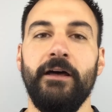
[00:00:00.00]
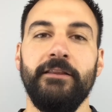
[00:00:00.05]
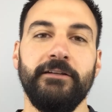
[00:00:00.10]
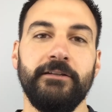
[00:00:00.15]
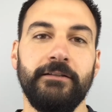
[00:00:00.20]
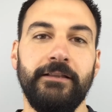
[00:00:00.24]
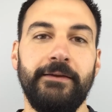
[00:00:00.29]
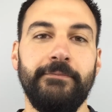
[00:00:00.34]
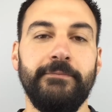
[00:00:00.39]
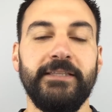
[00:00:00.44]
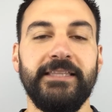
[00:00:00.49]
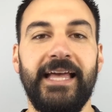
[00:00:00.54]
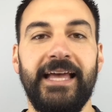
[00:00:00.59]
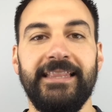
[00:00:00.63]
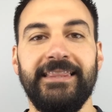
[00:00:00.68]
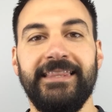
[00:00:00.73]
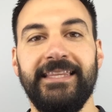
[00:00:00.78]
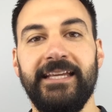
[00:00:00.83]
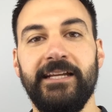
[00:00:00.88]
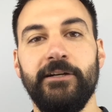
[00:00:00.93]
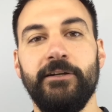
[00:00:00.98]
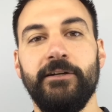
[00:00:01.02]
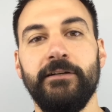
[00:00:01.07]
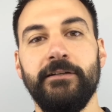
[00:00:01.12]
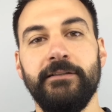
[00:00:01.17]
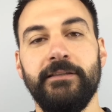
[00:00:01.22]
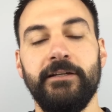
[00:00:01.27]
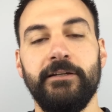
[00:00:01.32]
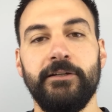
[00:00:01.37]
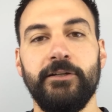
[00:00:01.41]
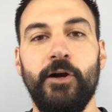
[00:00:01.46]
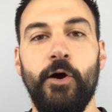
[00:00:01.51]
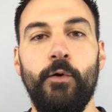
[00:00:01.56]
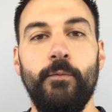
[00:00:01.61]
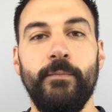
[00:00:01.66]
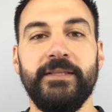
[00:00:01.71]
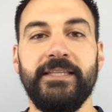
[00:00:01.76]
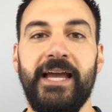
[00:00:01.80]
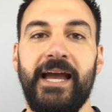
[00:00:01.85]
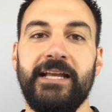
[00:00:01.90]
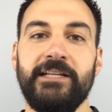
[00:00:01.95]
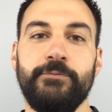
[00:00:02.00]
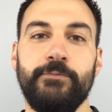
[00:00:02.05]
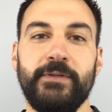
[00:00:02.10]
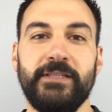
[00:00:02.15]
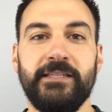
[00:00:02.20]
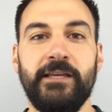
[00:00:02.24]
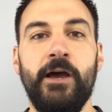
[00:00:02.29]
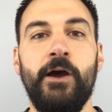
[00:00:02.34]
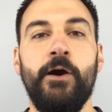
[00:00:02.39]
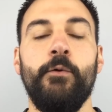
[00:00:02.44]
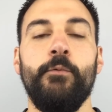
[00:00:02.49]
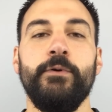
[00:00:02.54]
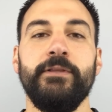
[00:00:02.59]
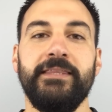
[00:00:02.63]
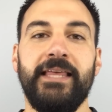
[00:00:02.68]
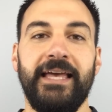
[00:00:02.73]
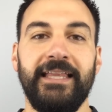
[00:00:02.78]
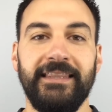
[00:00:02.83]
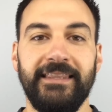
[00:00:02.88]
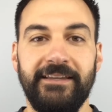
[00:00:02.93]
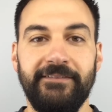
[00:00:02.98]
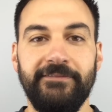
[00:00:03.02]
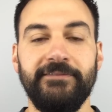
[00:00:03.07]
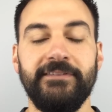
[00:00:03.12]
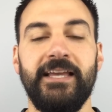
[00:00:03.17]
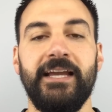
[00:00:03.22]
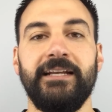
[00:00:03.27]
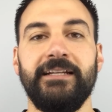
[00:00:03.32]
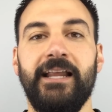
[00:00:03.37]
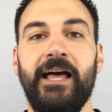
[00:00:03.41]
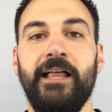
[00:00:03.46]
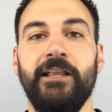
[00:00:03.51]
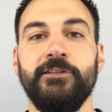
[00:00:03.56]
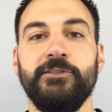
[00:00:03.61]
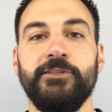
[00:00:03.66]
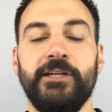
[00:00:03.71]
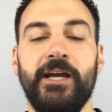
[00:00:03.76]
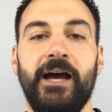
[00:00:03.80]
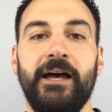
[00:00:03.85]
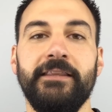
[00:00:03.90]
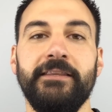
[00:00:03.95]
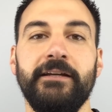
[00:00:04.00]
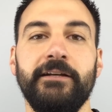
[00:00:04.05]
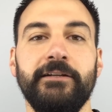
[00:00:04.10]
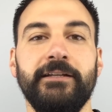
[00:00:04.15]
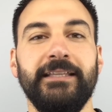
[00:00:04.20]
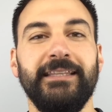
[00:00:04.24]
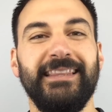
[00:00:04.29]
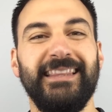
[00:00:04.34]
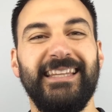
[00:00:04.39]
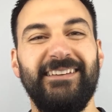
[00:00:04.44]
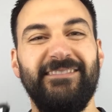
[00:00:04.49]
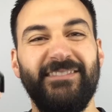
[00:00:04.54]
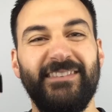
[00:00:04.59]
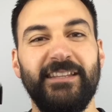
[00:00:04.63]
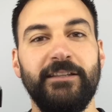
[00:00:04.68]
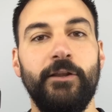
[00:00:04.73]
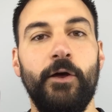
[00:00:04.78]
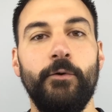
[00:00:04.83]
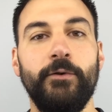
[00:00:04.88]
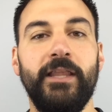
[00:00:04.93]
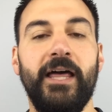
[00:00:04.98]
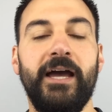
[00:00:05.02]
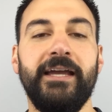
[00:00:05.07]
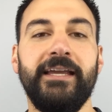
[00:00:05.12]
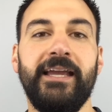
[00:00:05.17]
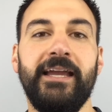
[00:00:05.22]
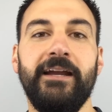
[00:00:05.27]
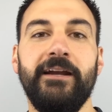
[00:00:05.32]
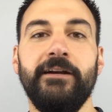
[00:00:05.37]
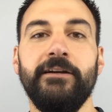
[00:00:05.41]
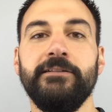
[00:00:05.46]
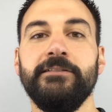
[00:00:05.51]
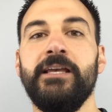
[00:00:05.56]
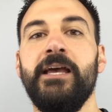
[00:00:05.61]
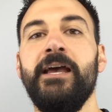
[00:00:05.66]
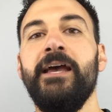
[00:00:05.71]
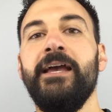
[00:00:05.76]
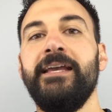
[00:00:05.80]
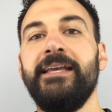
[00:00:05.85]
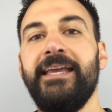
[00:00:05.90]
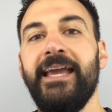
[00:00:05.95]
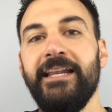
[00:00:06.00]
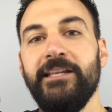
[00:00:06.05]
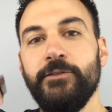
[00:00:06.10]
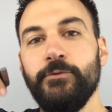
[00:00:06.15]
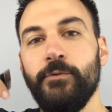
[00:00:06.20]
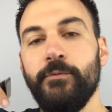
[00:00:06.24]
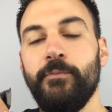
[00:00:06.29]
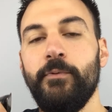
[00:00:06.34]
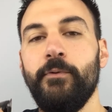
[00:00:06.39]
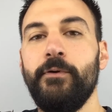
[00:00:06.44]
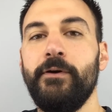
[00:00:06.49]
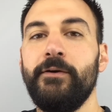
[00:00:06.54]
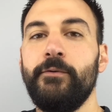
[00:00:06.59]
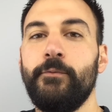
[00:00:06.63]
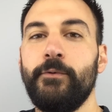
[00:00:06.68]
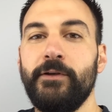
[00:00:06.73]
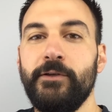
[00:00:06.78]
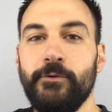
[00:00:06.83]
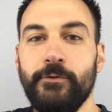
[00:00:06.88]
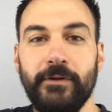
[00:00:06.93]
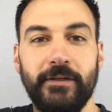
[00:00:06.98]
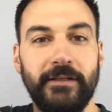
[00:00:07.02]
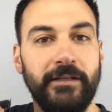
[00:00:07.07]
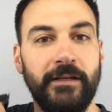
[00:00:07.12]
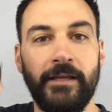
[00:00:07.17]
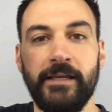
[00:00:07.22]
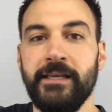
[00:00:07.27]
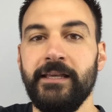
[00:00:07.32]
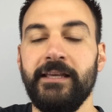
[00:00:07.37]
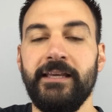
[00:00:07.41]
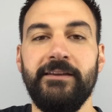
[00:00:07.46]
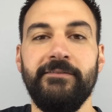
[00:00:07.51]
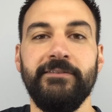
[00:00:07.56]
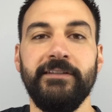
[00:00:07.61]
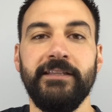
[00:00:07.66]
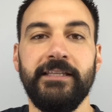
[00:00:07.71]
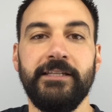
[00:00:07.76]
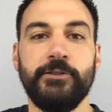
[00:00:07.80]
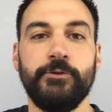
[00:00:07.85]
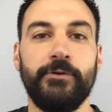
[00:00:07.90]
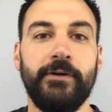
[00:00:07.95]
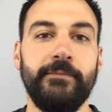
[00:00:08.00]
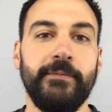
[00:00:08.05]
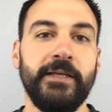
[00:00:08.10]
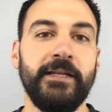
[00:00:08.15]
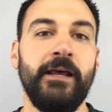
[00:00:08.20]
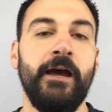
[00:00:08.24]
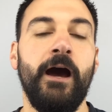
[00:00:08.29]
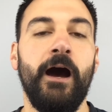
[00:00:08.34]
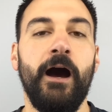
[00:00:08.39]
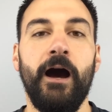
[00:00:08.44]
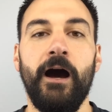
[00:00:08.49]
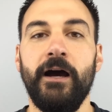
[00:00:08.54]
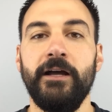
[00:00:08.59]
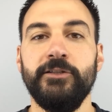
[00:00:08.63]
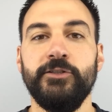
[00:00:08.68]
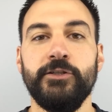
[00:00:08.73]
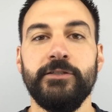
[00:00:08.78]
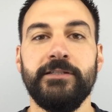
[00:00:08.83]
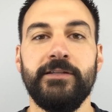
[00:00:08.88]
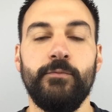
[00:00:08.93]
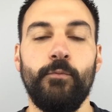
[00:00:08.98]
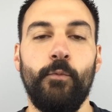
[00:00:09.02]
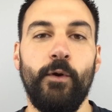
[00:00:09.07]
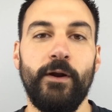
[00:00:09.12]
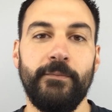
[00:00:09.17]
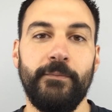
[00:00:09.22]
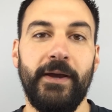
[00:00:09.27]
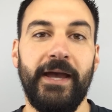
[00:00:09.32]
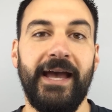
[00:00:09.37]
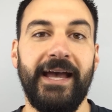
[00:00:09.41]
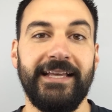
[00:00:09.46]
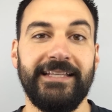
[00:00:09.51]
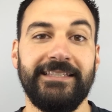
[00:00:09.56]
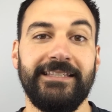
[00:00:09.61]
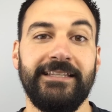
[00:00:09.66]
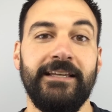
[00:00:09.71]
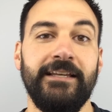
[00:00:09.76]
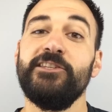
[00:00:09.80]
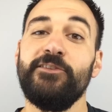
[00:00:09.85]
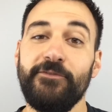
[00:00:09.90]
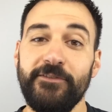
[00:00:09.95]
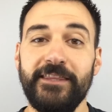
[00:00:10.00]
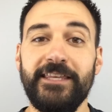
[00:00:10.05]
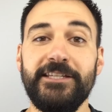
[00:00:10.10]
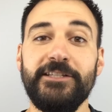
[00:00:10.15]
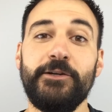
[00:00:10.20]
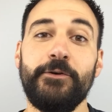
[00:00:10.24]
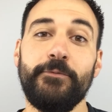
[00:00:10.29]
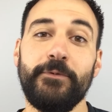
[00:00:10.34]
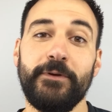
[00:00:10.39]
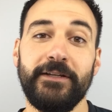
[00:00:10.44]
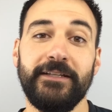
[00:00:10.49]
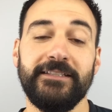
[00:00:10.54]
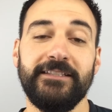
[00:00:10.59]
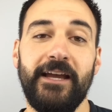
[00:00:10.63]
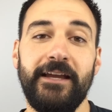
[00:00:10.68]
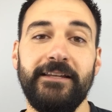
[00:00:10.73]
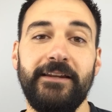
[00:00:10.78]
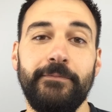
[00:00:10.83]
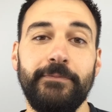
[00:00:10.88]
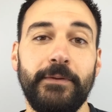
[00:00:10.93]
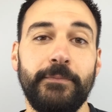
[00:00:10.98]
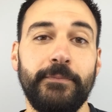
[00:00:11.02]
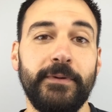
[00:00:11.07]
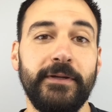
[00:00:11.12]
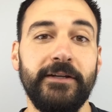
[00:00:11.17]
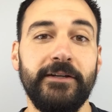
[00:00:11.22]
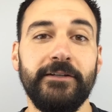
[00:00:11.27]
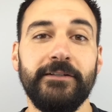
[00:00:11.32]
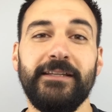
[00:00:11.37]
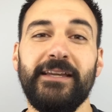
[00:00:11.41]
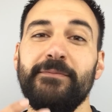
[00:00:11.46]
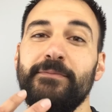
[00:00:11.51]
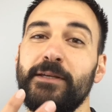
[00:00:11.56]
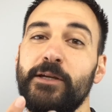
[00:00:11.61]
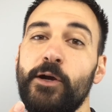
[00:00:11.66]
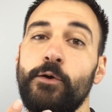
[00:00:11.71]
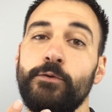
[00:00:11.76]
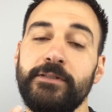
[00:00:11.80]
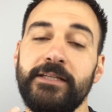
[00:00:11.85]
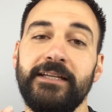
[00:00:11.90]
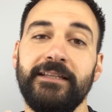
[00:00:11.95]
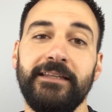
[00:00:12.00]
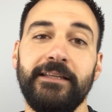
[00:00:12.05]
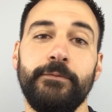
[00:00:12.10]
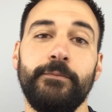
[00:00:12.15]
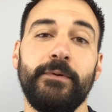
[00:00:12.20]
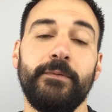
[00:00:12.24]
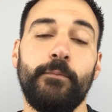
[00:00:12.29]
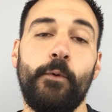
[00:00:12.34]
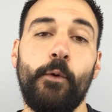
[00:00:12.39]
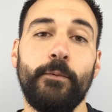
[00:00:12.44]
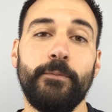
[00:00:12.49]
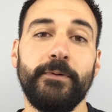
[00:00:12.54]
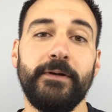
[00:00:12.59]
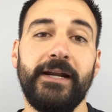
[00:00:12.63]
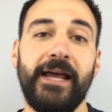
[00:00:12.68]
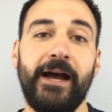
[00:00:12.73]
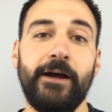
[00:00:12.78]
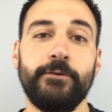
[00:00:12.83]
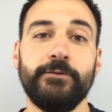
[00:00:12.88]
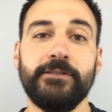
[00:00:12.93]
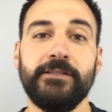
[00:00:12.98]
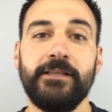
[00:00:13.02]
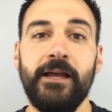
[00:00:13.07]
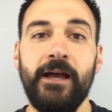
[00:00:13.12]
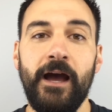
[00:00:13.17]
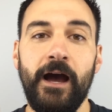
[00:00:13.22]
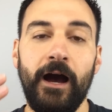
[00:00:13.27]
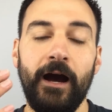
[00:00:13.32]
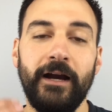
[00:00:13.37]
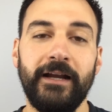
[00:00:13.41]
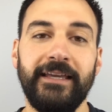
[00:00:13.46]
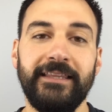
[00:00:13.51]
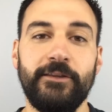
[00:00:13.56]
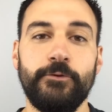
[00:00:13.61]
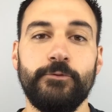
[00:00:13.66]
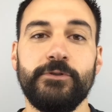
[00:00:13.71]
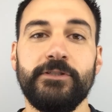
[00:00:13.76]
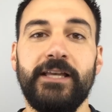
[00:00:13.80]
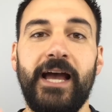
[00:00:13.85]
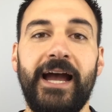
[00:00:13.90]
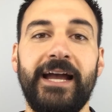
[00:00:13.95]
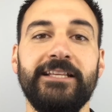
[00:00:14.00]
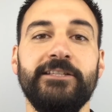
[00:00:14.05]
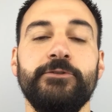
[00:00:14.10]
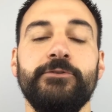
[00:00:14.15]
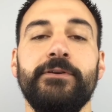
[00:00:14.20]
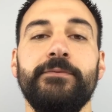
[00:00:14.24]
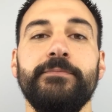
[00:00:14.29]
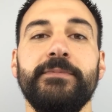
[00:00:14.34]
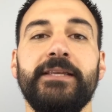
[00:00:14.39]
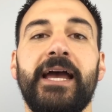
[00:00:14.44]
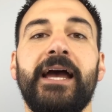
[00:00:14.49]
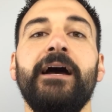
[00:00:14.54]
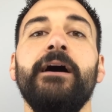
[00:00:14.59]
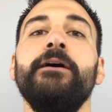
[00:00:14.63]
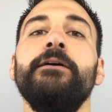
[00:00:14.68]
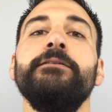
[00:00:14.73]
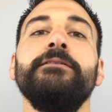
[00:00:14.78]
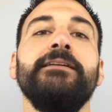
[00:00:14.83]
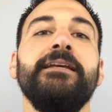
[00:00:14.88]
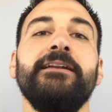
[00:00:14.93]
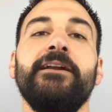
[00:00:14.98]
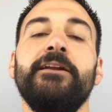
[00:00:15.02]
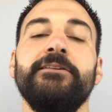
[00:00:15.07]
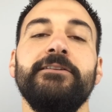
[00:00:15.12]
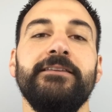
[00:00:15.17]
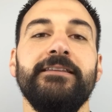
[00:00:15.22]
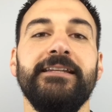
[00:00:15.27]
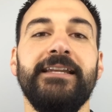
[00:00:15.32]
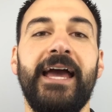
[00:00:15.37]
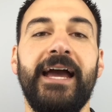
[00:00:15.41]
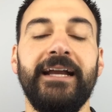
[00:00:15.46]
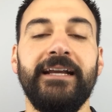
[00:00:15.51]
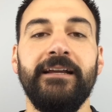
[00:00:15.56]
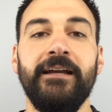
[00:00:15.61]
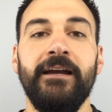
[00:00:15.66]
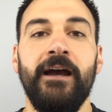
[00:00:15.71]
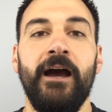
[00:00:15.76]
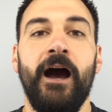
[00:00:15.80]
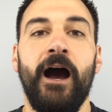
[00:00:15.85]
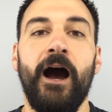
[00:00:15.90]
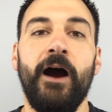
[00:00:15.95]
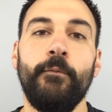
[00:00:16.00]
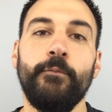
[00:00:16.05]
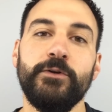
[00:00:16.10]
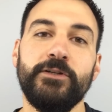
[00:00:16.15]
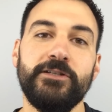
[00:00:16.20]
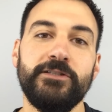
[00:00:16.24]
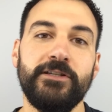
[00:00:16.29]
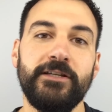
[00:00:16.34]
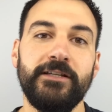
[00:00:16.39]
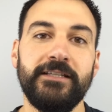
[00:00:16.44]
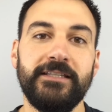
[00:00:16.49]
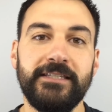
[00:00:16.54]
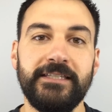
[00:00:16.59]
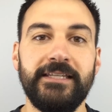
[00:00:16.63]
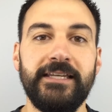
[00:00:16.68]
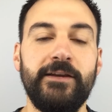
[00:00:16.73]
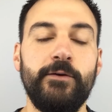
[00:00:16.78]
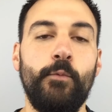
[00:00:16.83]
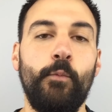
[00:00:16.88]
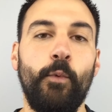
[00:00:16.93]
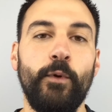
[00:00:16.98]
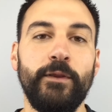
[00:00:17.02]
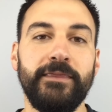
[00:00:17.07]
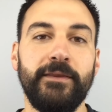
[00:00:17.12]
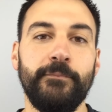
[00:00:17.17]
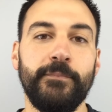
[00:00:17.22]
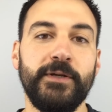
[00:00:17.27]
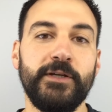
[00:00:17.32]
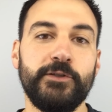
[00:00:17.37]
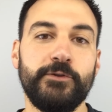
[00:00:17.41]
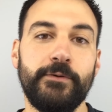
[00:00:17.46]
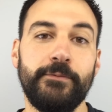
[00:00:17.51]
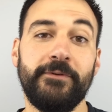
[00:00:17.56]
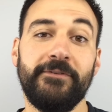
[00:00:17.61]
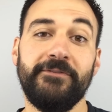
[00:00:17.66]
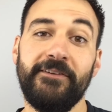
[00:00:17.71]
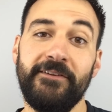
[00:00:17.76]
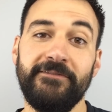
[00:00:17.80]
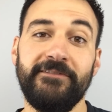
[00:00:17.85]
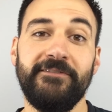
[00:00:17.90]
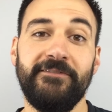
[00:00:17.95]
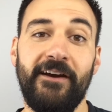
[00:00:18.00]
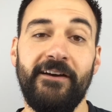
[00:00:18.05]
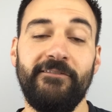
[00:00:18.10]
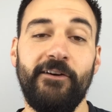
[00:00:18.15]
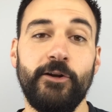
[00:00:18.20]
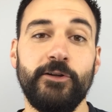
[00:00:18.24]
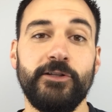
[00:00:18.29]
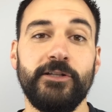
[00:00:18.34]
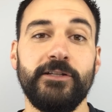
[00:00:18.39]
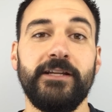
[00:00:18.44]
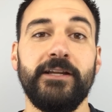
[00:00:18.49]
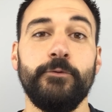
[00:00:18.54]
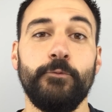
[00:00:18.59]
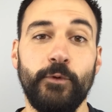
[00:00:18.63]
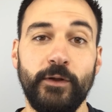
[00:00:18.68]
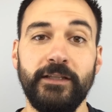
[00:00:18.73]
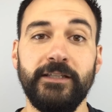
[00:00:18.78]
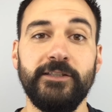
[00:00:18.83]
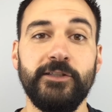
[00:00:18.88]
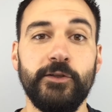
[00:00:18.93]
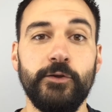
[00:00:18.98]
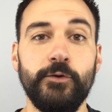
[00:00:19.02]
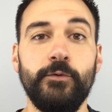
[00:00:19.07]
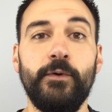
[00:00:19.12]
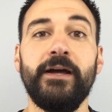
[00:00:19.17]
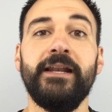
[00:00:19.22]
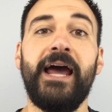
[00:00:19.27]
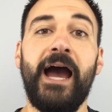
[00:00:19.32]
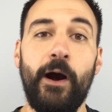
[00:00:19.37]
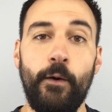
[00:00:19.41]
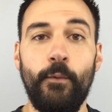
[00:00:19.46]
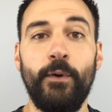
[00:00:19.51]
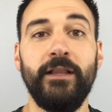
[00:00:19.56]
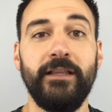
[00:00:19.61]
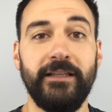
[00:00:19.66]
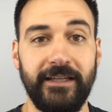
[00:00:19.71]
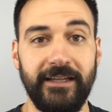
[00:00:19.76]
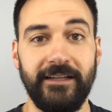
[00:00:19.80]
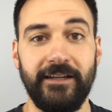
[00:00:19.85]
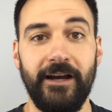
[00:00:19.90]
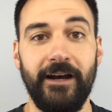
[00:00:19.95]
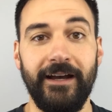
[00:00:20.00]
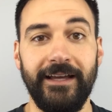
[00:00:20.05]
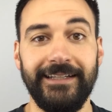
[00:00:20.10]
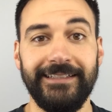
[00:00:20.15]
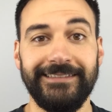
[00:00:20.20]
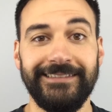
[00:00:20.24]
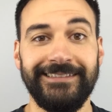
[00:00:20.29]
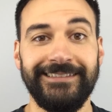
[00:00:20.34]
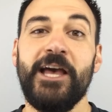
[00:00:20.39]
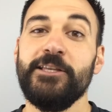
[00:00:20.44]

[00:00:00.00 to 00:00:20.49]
they're claiming that their comb attachments with that lift technology on there can lift the low-lying hairs, get it to a point where you can evenly trim it just in one pass. So for this trim, we're going to tighten up the beard, keep the goatee a little bit more pronounced, get those sides trimmed down, get under the neck. We're just going to see what the Beard Trimmer 5500 can really do and how well it can cut.